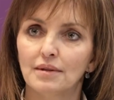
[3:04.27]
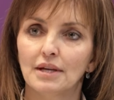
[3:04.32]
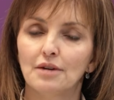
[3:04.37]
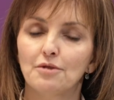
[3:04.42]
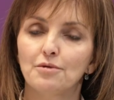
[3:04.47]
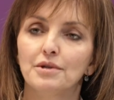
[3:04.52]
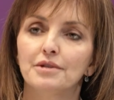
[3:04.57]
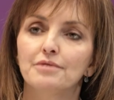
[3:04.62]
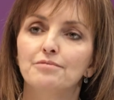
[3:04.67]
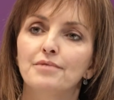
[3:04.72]

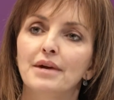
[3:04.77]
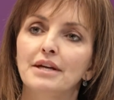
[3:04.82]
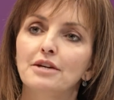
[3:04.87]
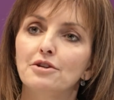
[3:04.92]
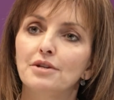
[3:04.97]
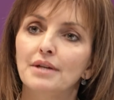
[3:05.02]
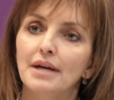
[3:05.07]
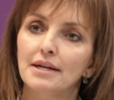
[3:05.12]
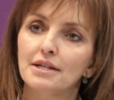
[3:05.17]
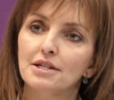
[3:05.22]
There are
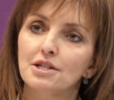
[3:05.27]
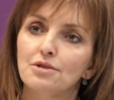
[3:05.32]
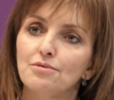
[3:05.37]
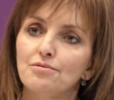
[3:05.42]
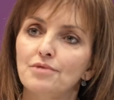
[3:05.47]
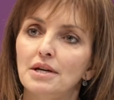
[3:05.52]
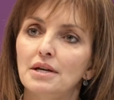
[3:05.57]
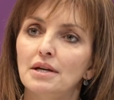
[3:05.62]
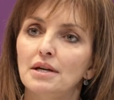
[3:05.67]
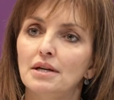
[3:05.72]

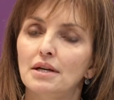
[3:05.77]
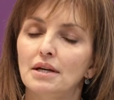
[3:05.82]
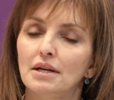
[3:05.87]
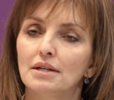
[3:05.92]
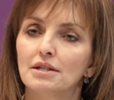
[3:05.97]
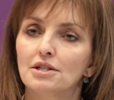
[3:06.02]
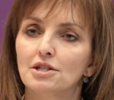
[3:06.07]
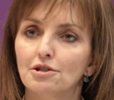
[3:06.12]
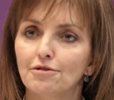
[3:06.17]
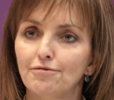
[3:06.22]
regulatory
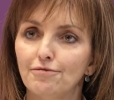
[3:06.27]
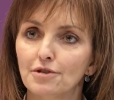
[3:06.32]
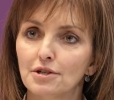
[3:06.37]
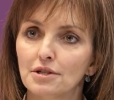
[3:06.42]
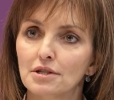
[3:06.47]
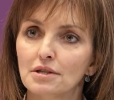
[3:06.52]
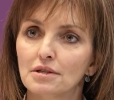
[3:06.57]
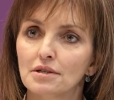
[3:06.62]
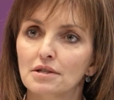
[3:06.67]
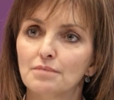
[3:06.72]

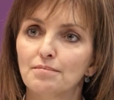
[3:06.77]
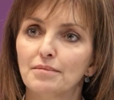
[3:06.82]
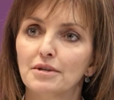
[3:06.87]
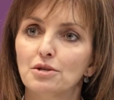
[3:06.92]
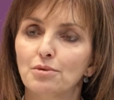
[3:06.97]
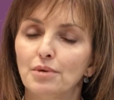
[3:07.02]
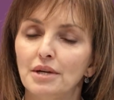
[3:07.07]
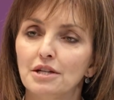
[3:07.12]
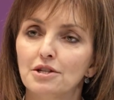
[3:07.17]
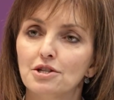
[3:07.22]
differences
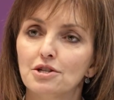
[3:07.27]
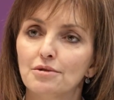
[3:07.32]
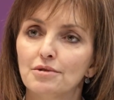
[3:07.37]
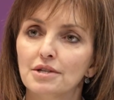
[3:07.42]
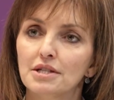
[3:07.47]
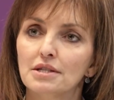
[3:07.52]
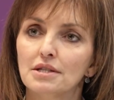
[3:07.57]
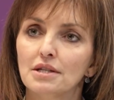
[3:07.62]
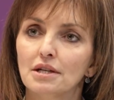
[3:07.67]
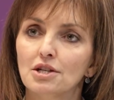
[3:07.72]
between
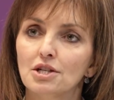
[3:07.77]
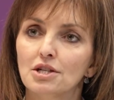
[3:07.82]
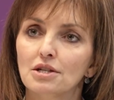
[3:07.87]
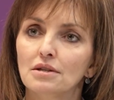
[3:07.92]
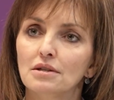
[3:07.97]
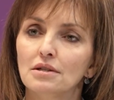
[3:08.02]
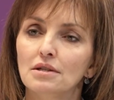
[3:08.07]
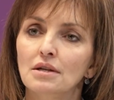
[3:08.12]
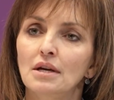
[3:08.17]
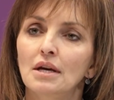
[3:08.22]

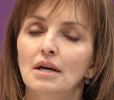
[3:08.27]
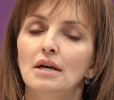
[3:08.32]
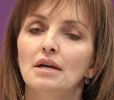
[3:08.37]
jurisdiction,